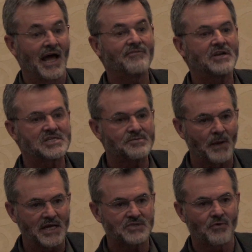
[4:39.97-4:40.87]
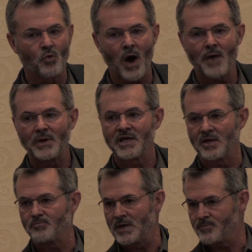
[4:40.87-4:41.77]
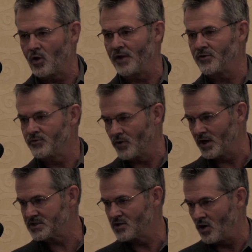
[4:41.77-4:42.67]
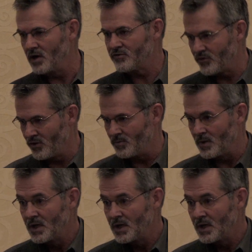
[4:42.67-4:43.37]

evidence base for why we keep people on their drugs long term.